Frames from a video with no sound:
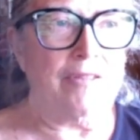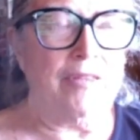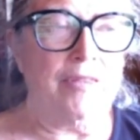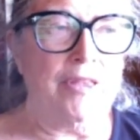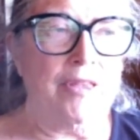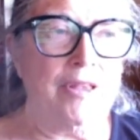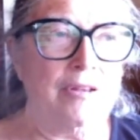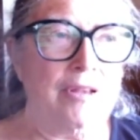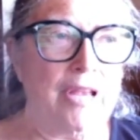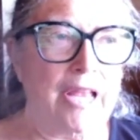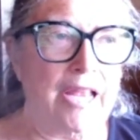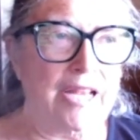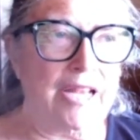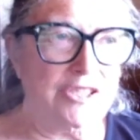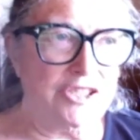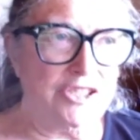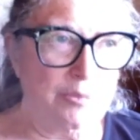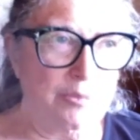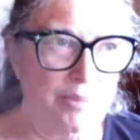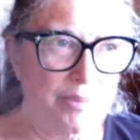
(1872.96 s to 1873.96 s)
the
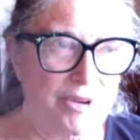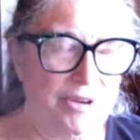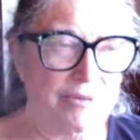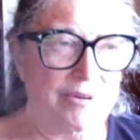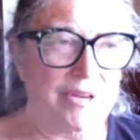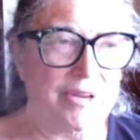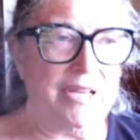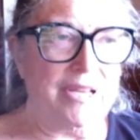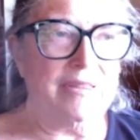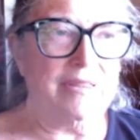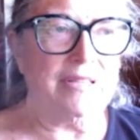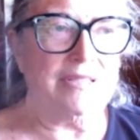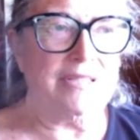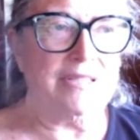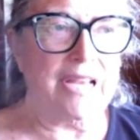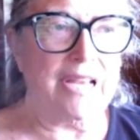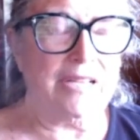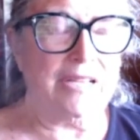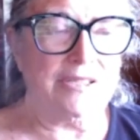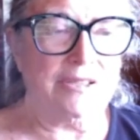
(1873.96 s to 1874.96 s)
ancient period, the
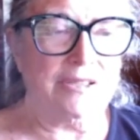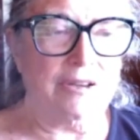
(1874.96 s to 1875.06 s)
texts are